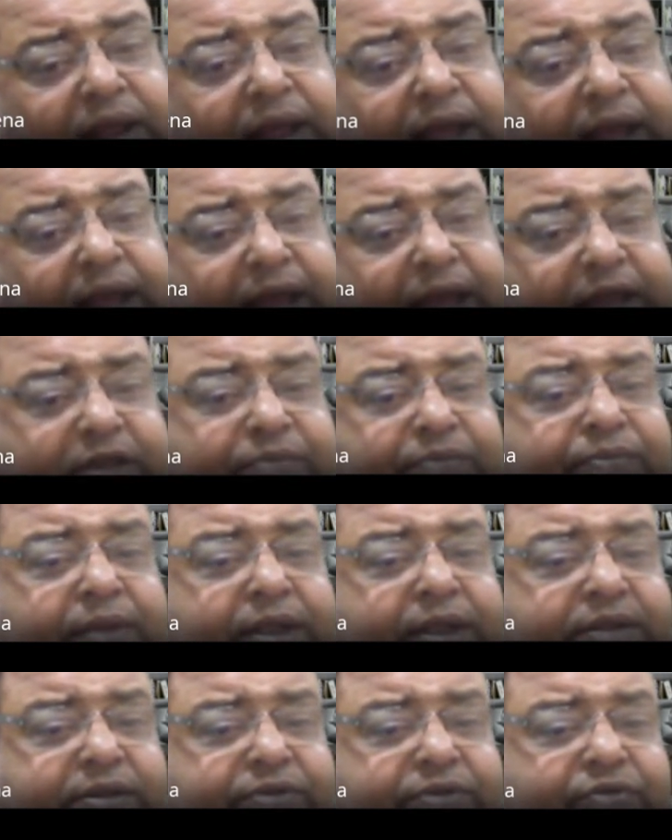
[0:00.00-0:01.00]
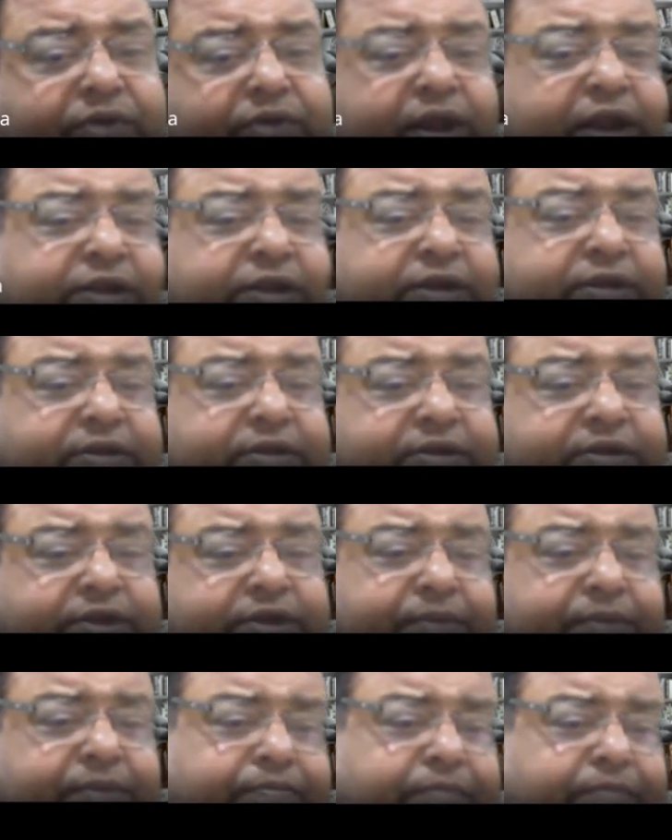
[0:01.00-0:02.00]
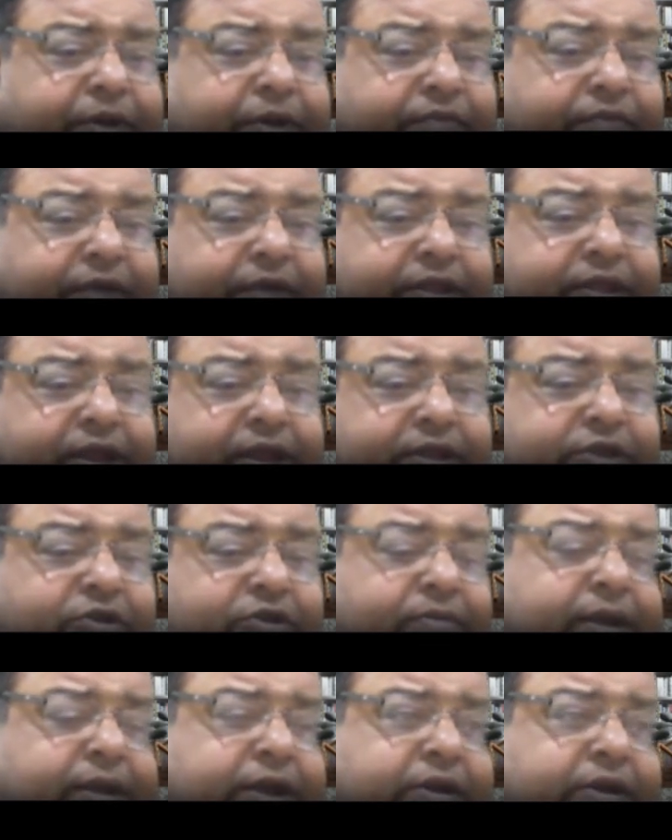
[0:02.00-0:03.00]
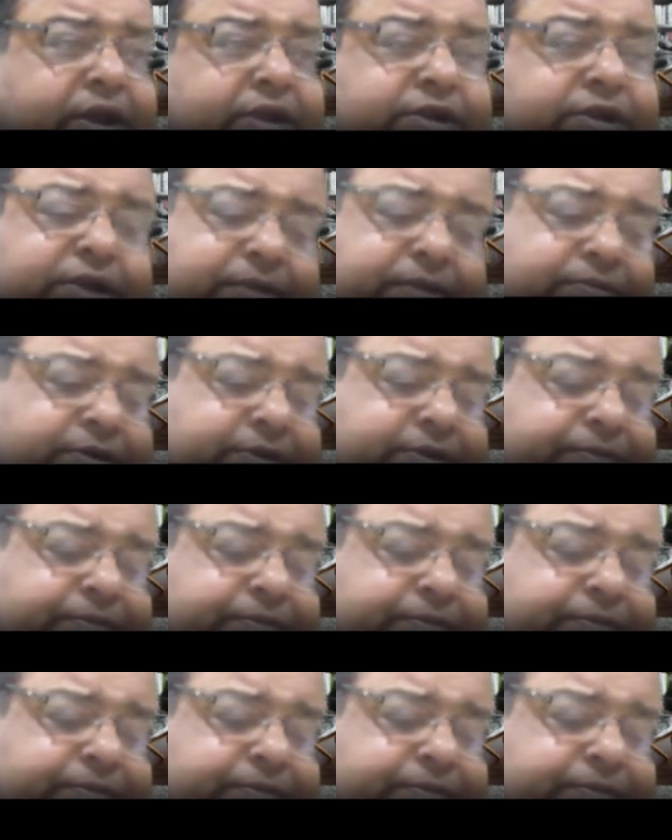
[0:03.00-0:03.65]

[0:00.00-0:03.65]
express relationship between the geometric shapes.